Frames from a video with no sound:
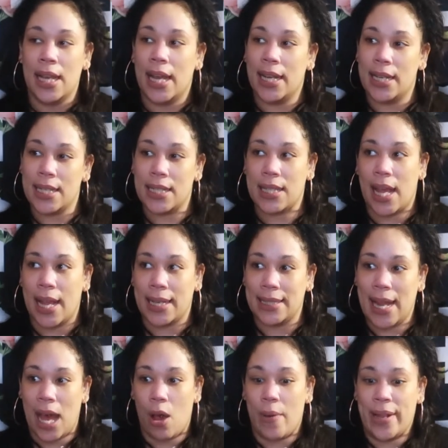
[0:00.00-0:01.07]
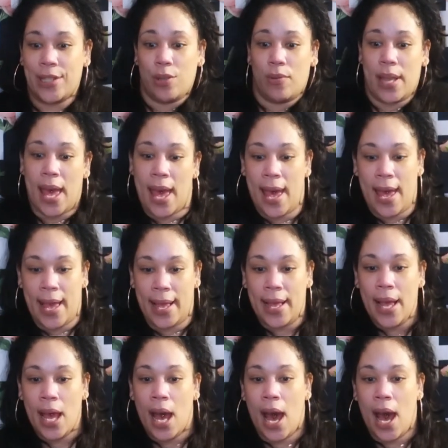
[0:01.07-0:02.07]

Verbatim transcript: and it's like now it's okay